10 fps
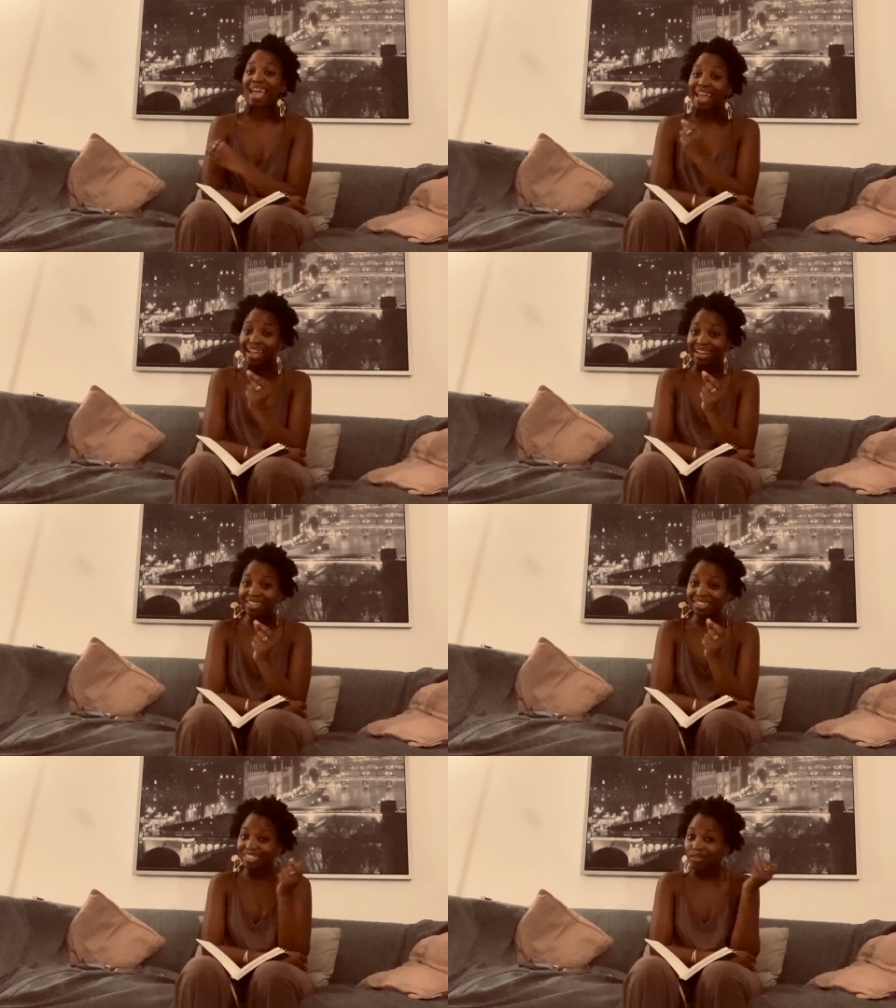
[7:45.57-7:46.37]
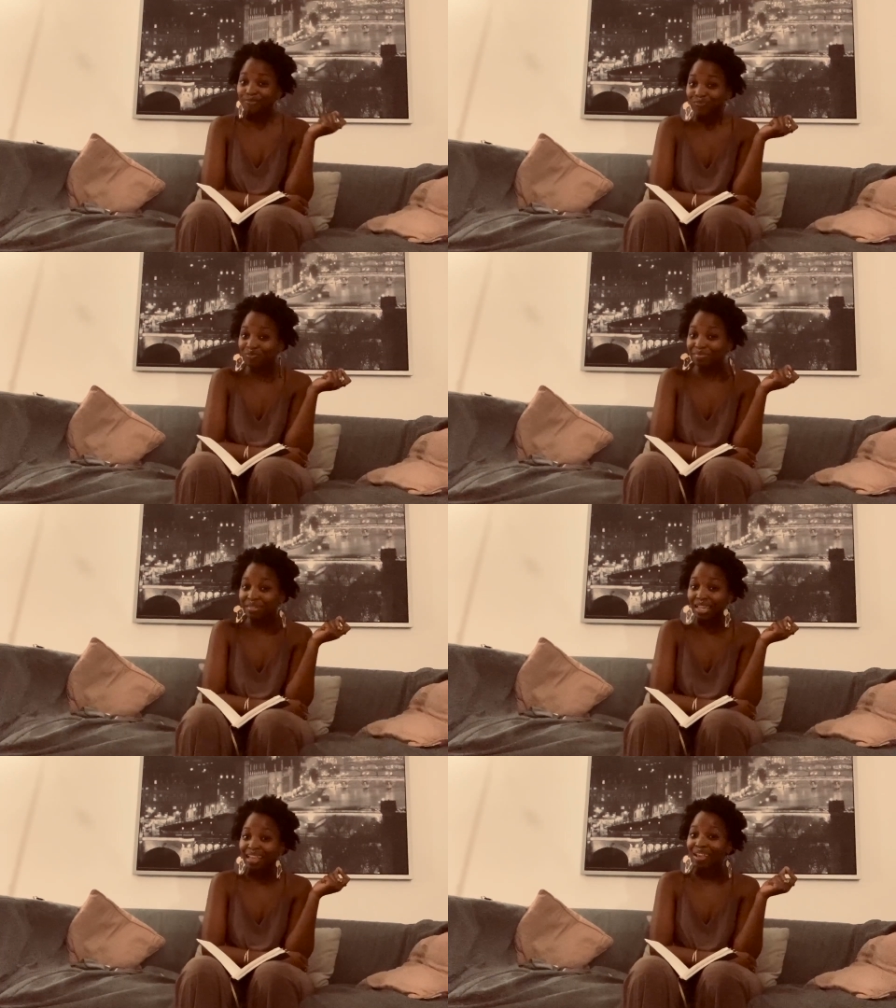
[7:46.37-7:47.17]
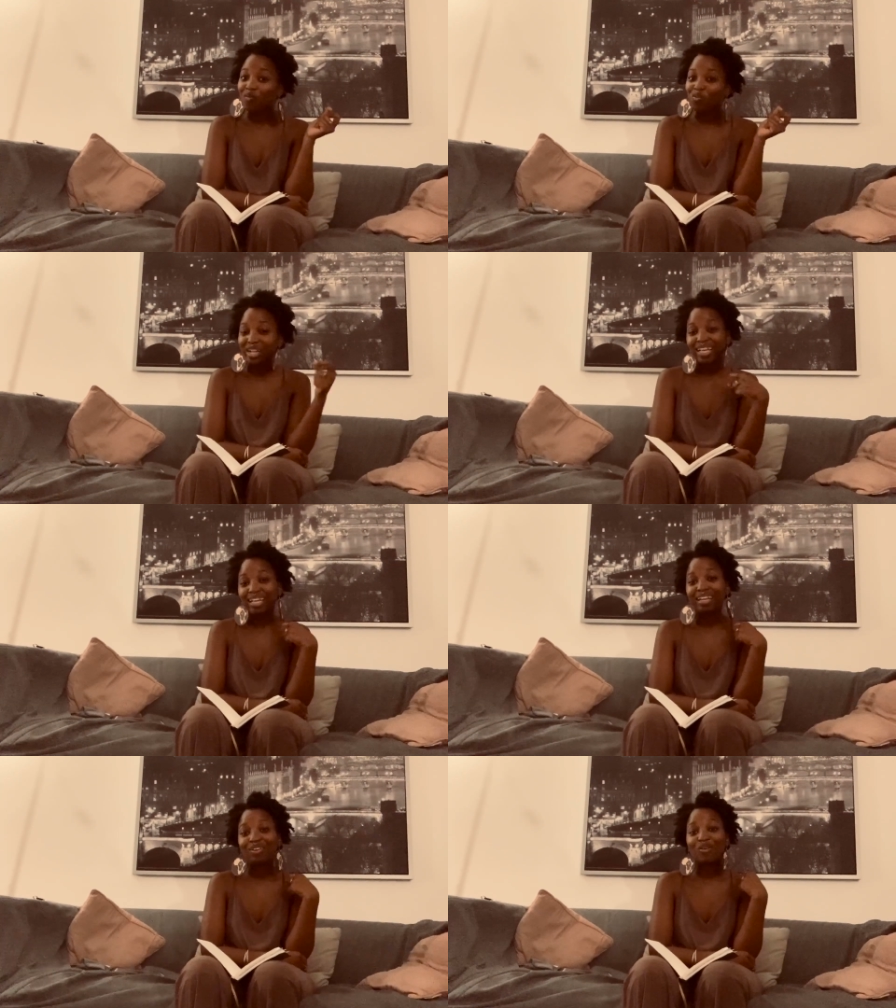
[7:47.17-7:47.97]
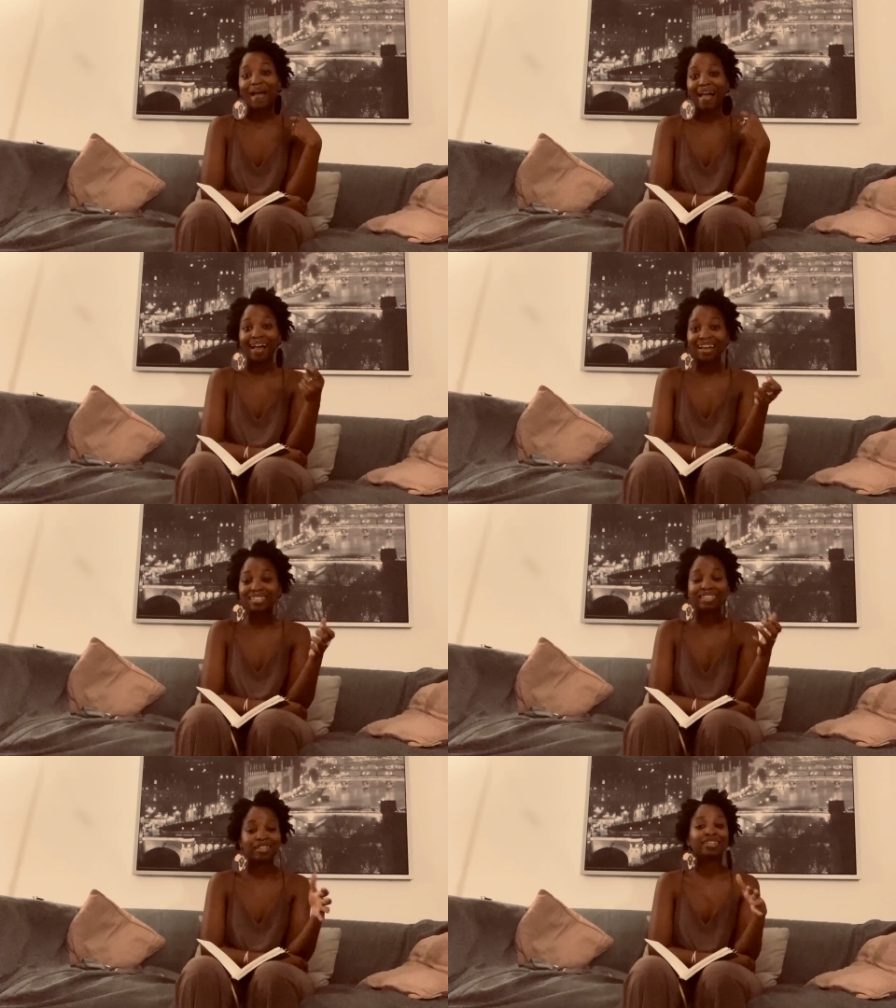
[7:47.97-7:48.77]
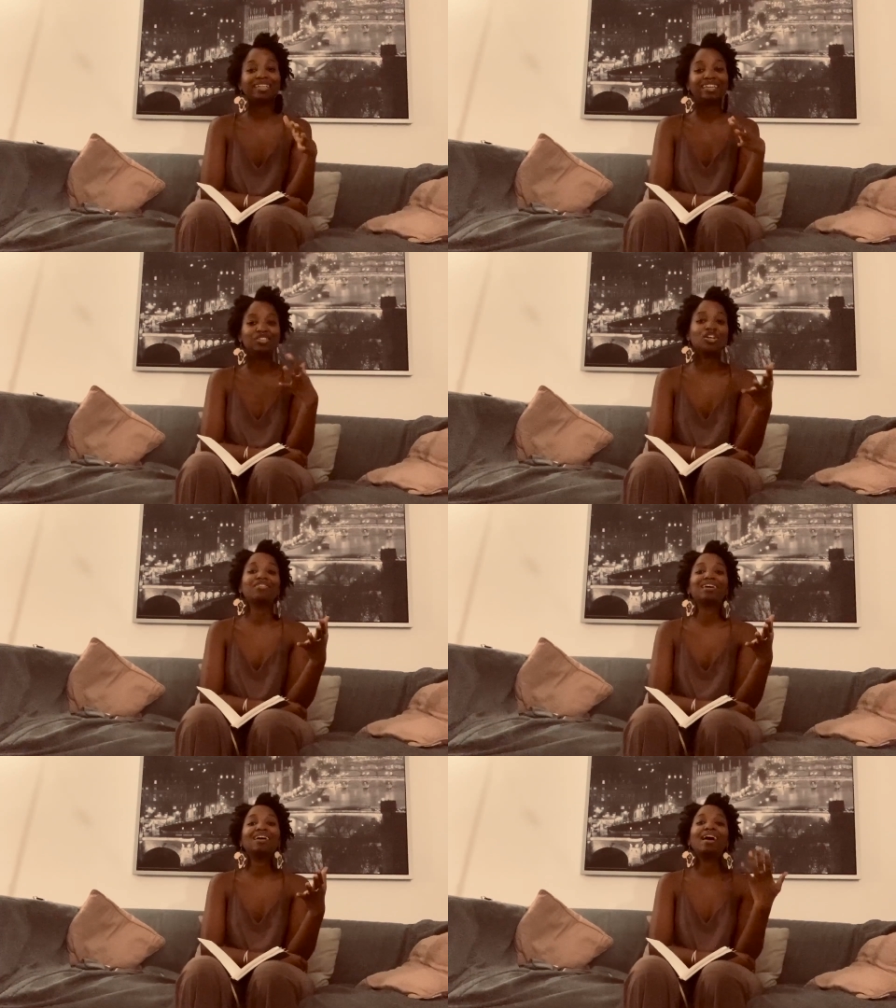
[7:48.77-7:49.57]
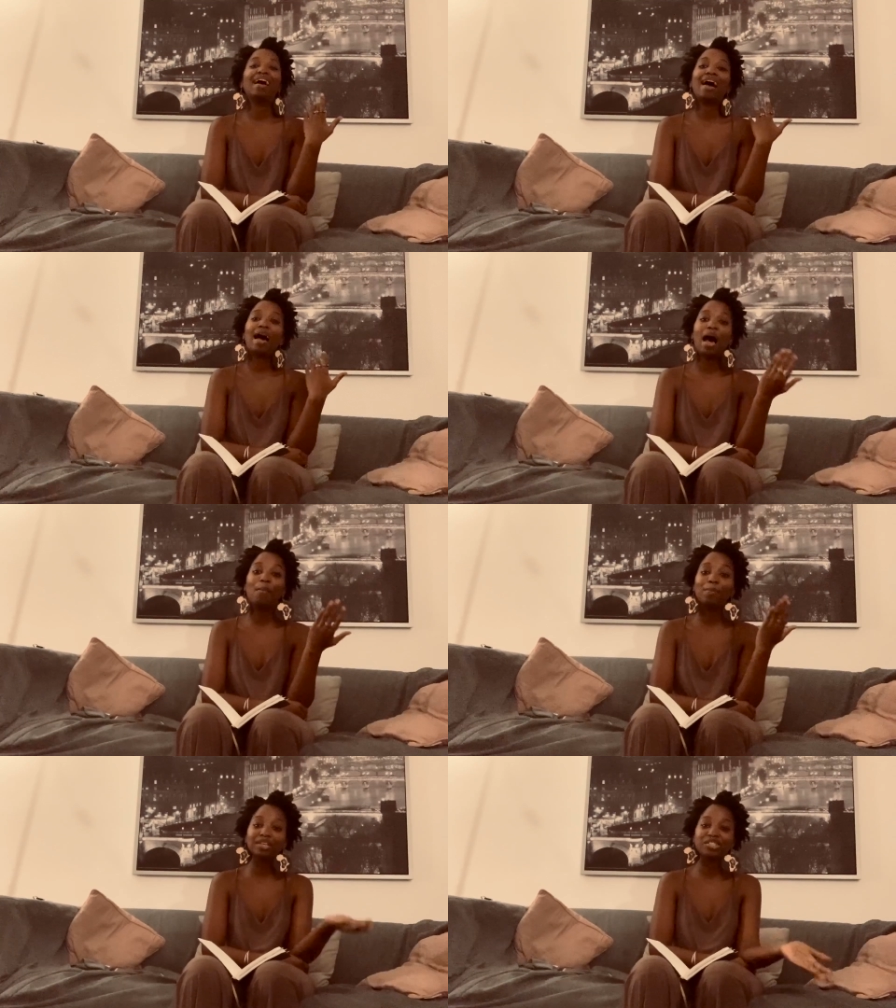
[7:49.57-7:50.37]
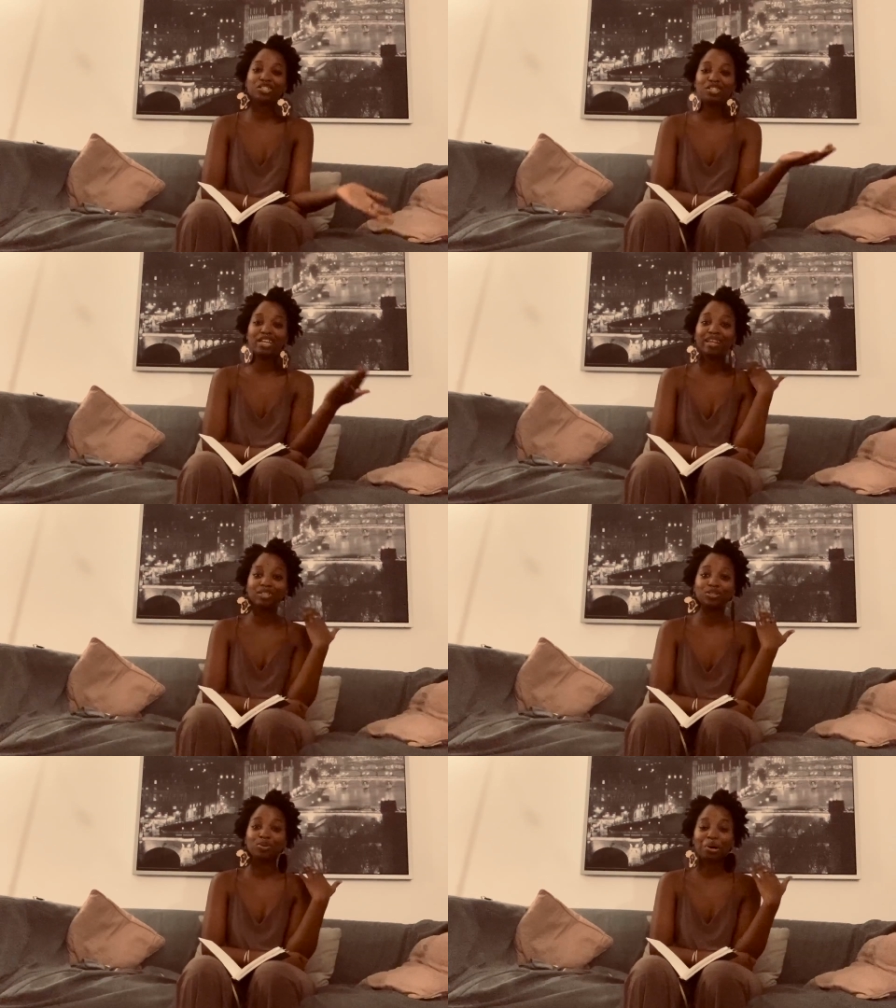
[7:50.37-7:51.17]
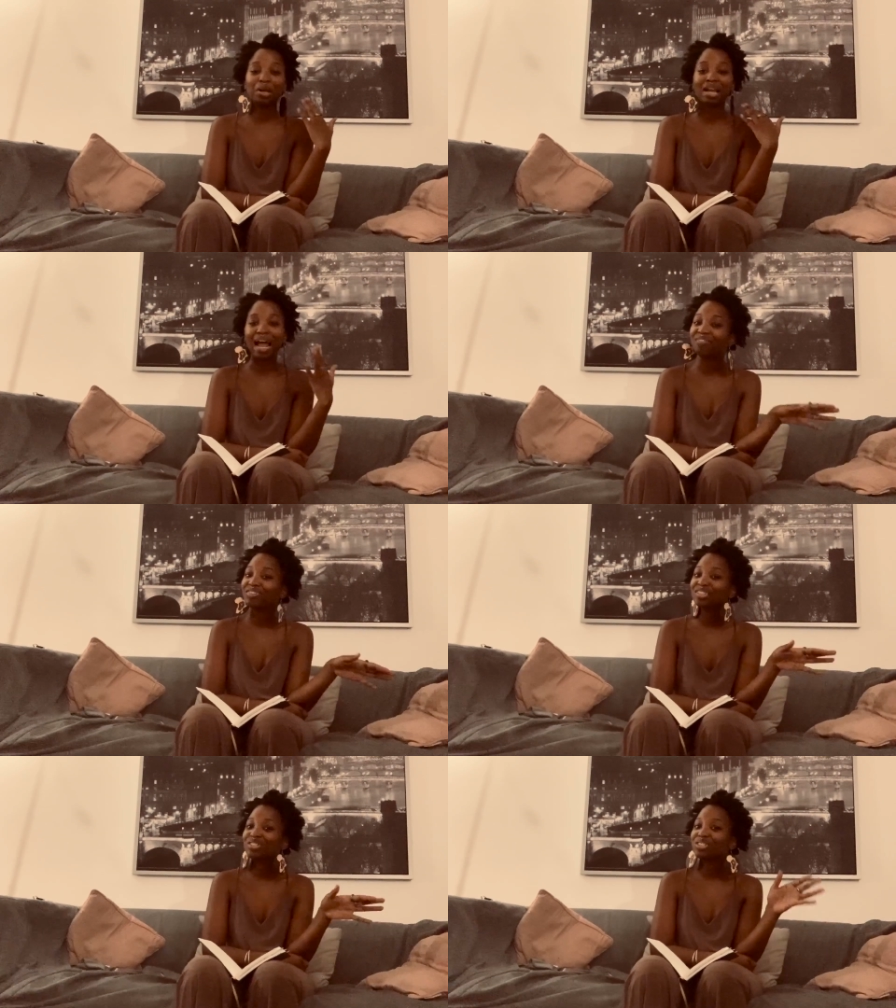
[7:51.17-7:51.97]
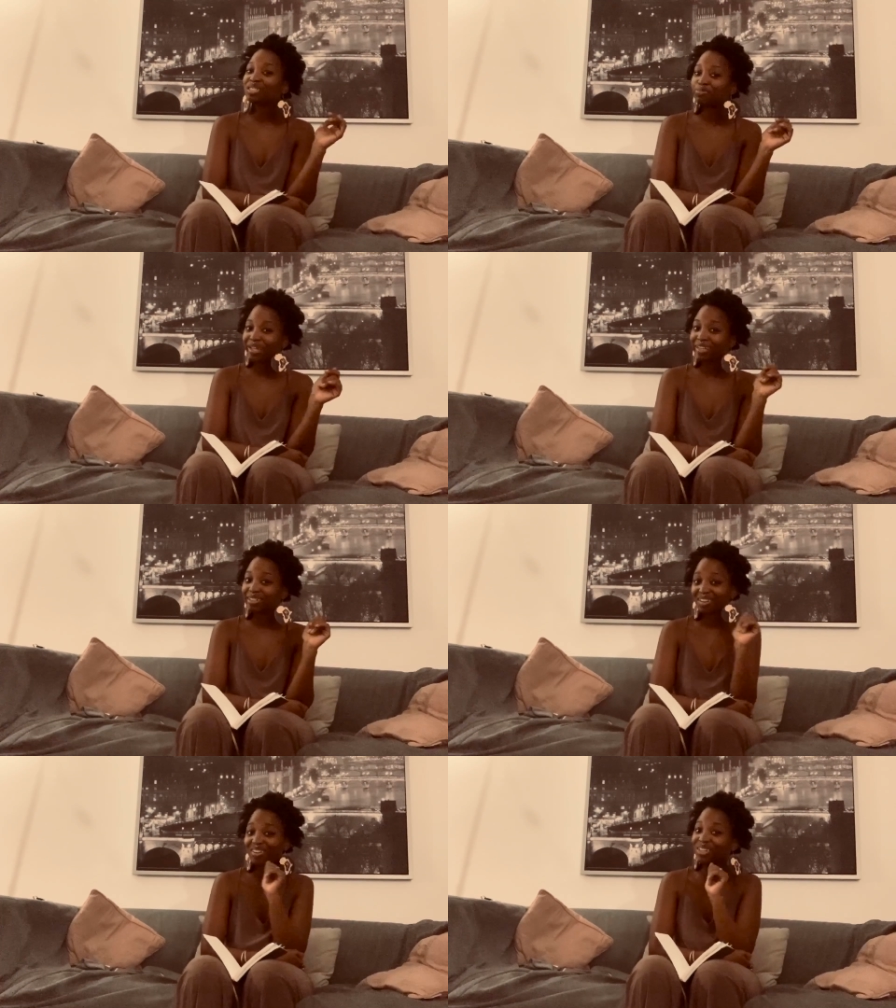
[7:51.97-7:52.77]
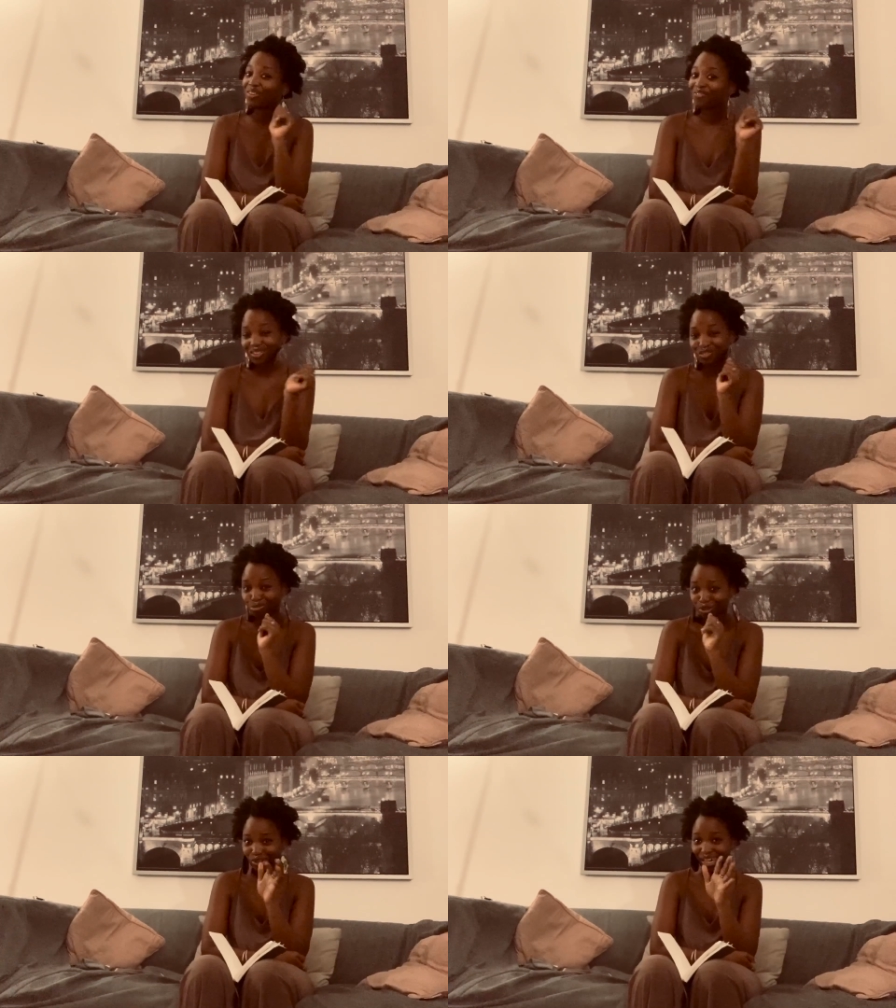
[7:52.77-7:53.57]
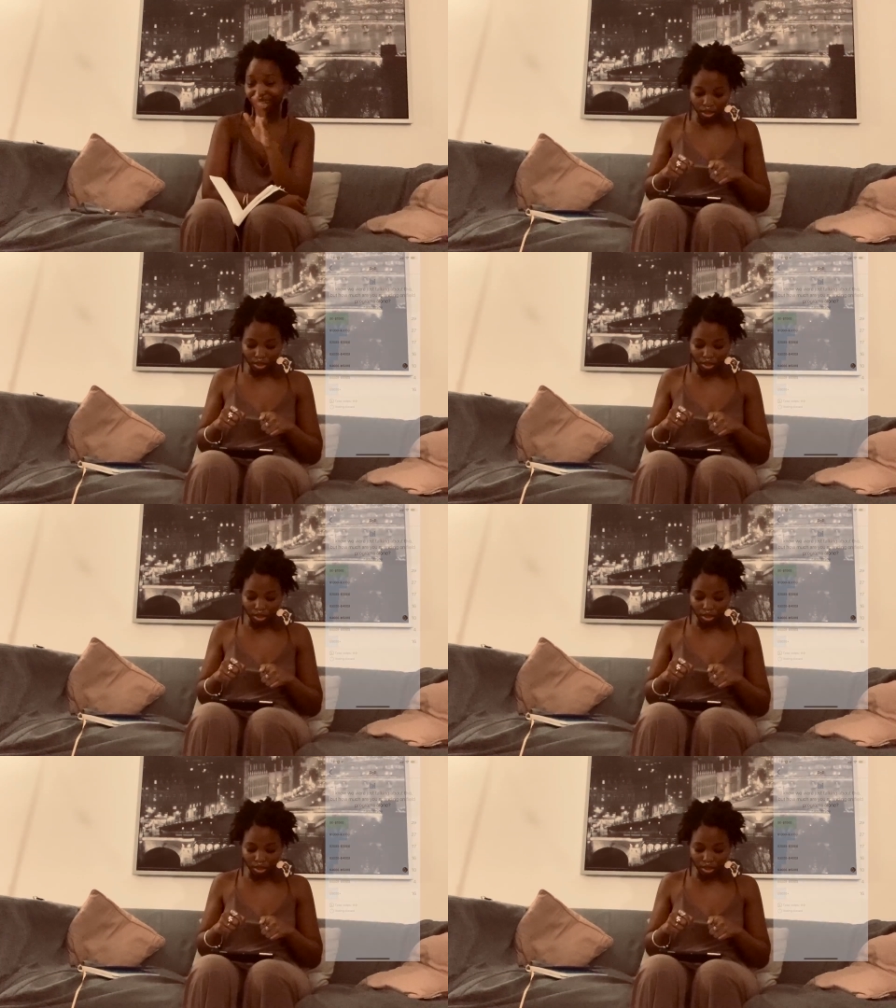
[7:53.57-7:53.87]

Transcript: And we asked each other, how much did you on average spend on your field program?